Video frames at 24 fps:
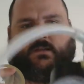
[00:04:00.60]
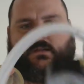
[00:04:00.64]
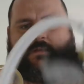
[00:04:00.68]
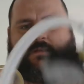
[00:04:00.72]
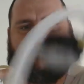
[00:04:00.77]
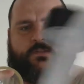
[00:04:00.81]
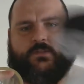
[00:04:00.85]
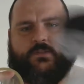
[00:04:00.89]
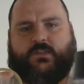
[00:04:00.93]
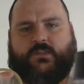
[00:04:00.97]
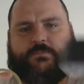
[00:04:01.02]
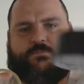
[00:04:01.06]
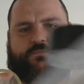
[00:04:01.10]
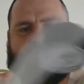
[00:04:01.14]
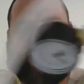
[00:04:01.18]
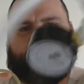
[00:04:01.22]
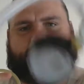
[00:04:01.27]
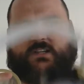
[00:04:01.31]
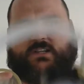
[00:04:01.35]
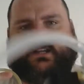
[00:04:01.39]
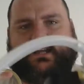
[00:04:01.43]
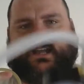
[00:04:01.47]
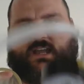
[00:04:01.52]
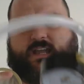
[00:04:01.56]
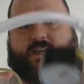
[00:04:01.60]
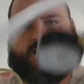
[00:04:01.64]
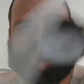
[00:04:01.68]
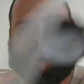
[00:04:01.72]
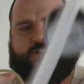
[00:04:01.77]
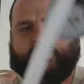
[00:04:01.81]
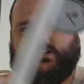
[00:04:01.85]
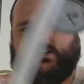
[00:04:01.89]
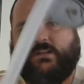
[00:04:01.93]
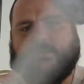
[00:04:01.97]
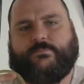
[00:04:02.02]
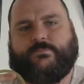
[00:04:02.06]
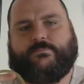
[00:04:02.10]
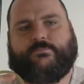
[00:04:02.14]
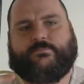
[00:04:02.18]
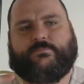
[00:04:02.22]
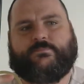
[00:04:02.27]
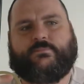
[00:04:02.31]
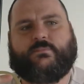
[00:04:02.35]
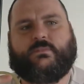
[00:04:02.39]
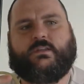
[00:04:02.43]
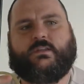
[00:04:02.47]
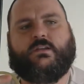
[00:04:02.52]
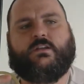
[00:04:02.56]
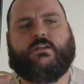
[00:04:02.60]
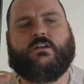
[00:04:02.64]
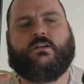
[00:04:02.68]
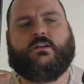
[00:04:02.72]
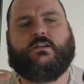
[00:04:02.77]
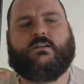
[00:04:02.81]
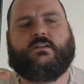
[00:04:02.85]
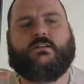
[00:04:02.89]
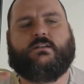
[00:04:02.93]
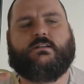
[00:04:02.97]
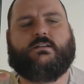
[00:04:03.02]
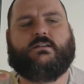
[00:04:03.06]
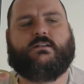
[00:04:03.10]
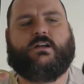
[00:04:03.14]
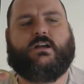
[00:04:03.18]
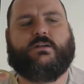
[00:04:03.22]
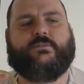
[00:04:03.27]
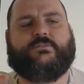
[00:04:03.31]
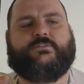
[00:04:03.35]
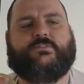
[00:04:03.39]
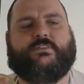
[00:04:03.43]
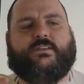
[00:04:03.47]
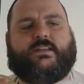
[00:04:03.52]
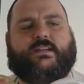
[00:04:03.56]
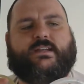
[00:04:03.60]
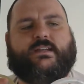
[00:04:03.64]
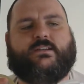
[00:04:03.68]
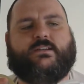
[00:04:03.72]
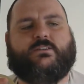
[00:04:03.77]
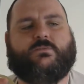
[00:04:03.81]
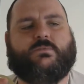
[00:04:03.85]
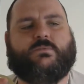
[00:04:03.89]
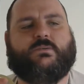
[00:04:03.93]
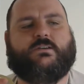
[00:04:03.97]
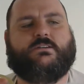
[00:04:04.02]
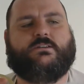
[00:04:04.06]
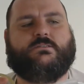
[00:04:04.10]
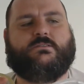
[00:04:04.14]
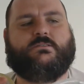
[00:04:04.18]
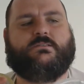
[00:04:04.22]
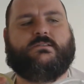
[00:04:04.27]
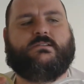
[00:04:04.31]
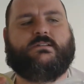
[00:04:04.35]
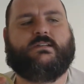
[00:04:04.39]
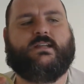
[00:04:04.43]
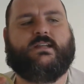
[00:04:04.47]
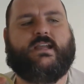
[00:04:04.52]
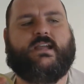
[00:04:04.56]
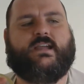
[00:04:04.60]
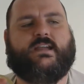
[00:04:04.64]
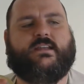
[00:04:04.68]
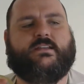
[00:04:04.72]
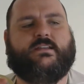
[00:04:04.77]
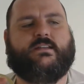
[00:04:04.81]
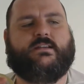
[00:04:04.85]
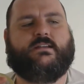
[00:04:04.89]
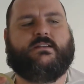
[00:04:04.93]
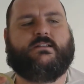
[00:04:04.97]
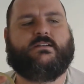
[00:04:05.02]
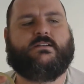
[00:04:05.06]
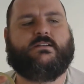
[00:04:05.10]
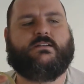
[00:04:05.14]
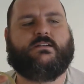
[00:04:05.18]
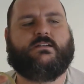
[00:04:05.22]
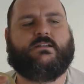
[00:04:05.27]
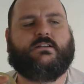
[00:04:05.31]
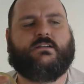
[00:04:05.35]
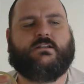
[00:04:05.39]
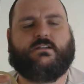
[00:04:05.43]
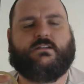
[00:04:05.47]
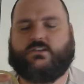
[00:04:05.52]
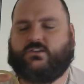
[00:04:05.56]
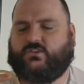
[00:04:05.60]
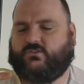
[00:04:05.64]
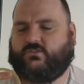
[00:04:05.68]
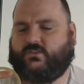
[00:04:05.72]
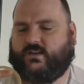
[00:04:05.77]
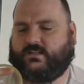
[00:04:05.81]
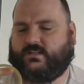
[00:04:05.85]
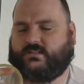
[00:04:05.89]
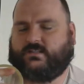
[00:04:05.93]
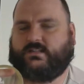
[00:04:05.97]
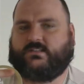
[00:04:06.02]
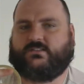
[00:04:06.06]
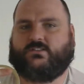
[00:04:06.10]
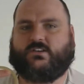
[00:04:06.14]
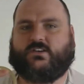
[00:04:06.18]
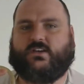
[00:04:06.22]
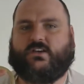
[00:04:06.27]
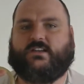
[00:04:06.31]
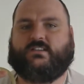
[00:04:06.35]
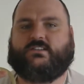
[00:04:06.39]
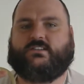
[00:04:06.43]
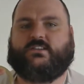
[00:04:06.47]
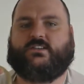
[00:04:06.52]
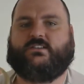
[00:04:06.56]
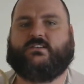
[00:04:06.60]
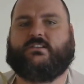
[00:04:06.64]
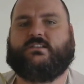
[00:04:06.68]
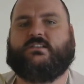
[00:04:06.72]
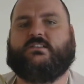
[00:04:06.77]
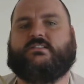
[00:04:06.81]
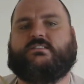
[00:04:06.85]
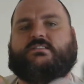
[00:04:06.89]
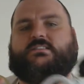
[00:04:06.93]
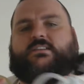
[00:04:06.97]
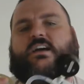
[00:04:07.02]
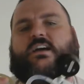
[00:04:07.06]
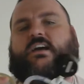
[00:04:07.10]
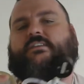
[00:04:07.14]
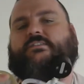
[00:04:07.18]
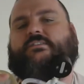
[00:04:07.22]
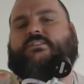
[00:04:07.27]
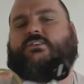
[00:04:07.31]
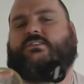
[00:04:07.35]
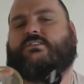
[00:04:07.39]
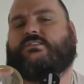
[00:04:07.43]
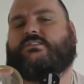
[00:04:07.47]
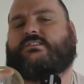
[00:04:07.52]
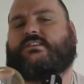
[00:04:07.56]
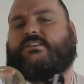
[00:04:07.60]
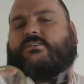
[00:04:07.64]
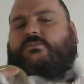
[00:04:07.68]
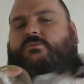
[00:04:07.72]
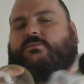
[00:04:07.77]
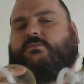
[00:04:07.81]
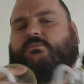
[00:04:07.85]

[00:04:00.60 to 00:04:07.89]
the pressure gauge hopefully will increase. It's not going to because I haven't got a seal.